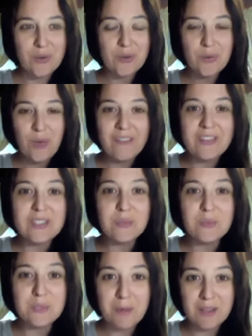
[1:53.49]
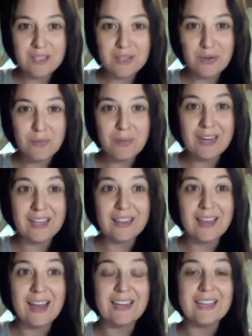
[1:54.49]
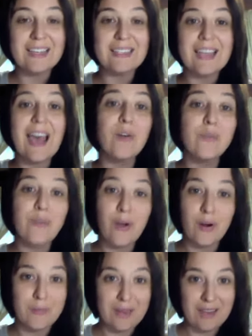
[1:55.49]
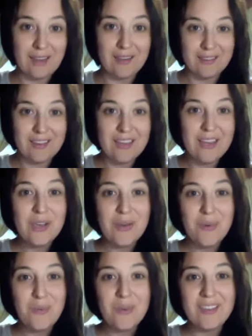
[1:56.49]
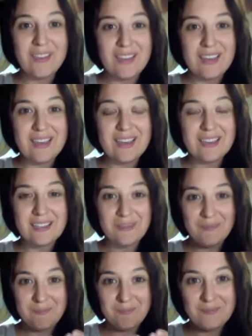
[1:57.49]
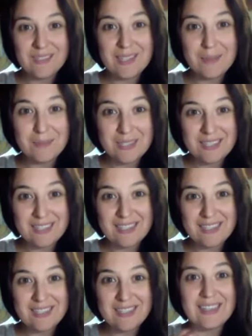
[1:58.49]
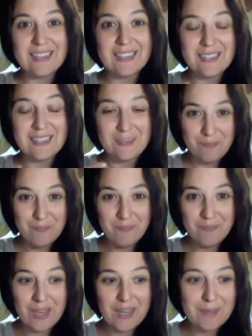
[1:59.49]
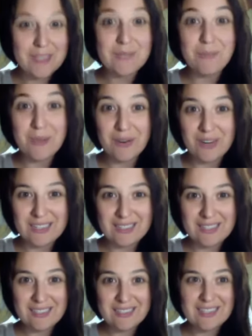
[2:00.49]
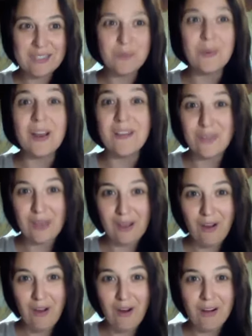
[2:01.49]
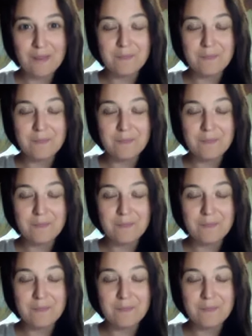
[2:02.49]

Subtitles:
You have this response in your body that is out of harmony with these substances, these experiences, these whatever they are.